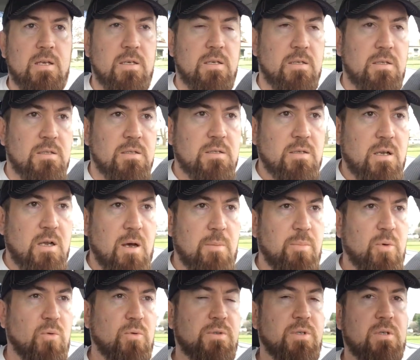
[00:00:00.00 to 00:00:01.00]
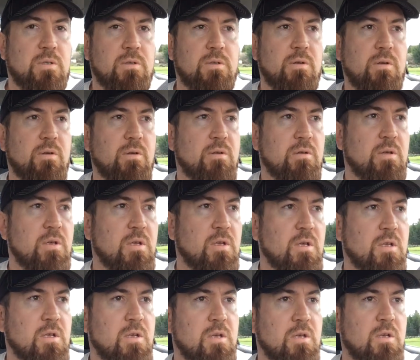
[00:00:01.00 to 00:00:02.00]
It is coupled
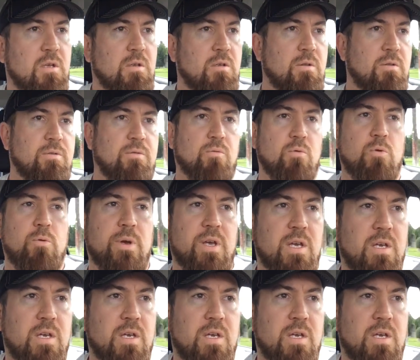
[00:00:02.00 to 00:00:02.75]
through